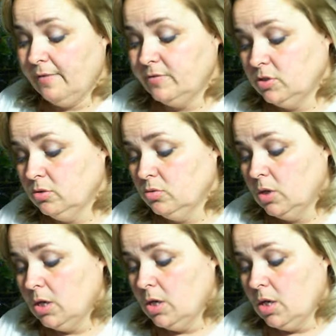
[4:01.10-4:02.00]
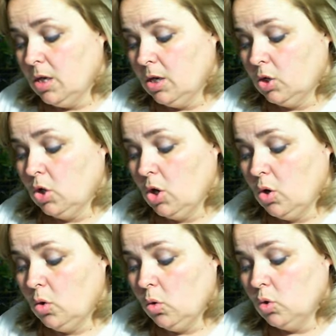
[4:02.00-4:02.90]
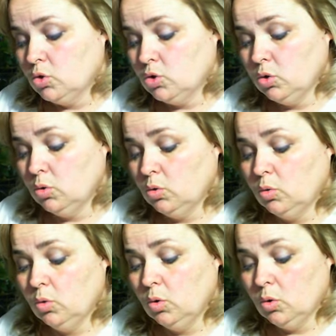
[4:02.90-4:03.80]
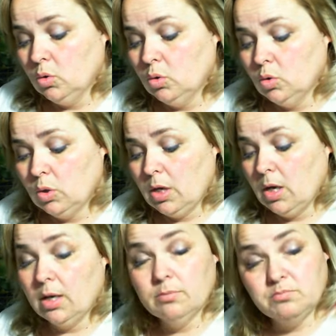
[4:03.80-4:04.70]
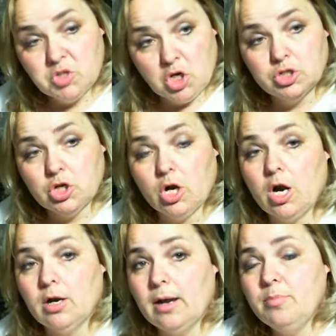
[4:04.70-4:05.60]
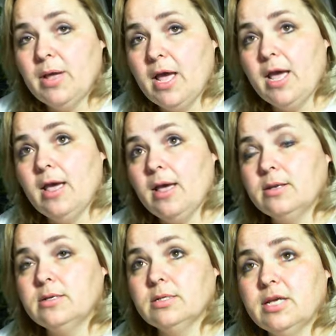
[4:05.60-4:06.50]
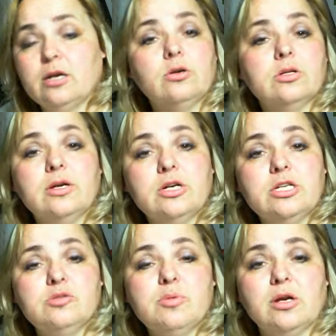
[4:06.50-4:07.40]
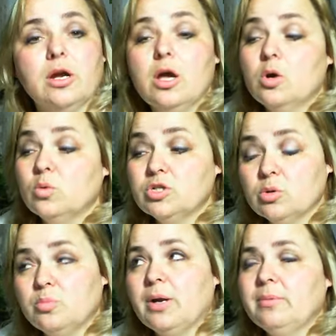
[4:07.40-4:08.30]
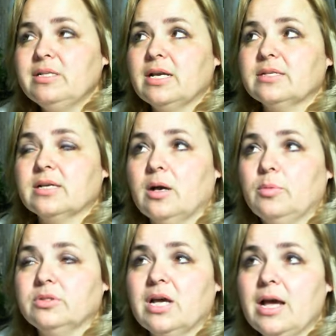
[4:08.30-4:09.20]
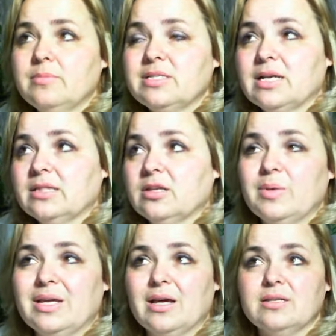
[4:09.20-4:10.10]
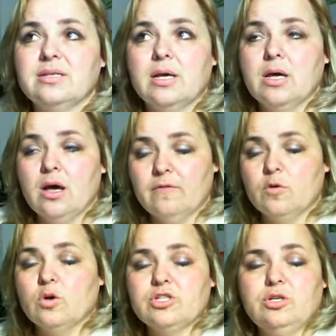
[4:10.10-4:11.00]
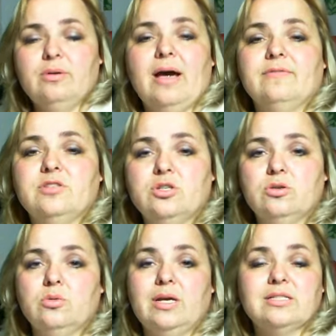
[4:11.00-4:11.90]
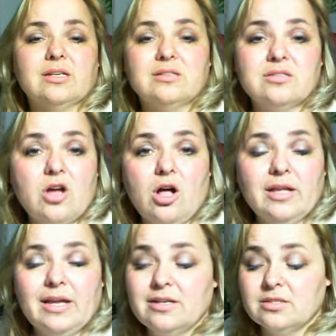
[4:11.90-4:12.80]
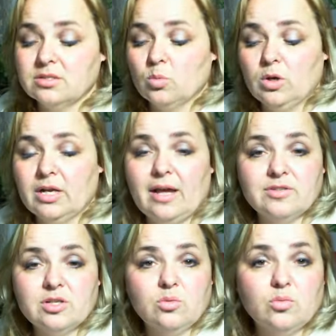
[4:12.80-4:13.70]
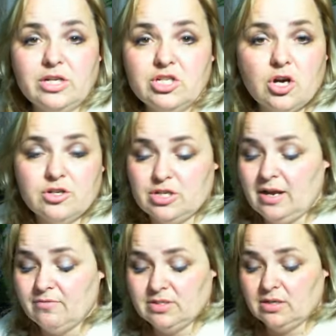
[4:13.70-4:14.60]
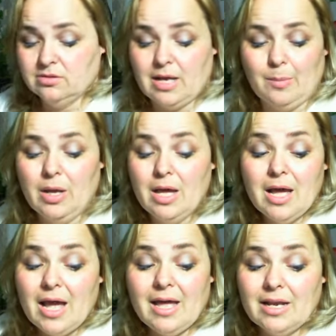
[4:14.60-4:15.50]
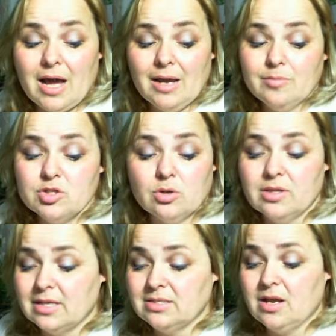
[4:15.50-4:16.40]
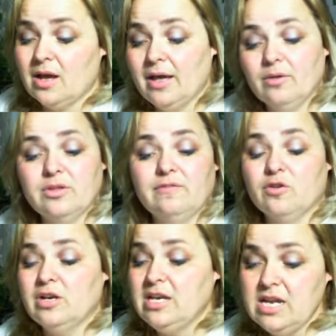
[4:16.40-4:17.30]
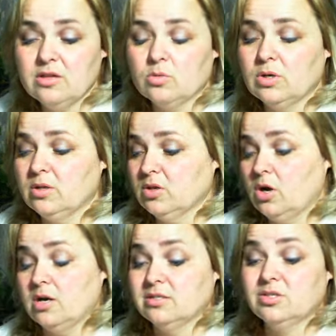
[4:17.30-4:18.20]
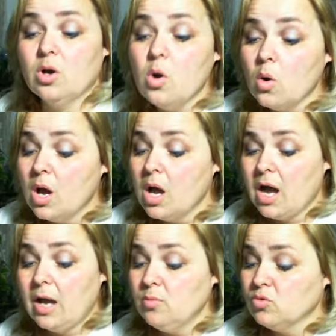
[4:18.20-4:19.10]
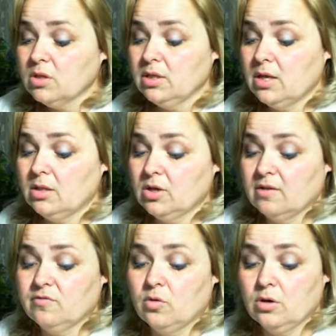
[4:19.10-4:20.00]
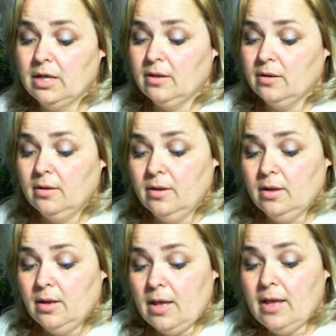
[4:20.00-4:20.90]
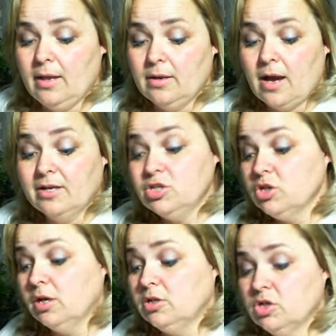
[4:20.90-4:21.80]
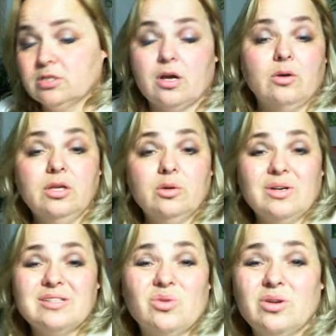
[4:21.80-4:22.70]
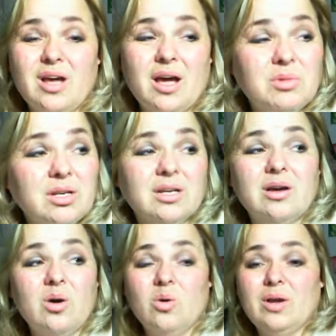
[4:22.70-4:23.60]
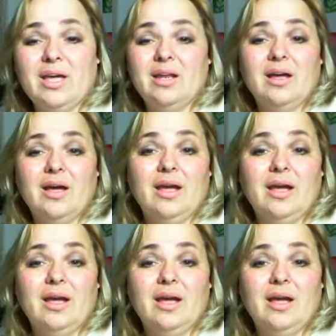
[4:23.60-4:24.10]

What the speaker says: have to go to charge her car up and take her to Larry H. Miller, which it will probably take us a couple times to get there because, of course, you have to, it's going to stall and we're going to have to recharge it every single time. And I'm sure that's not healthy for neither one of the cars. So I'm really not looking forward to it. And I should just go, you know what, screw it. I'm going to go get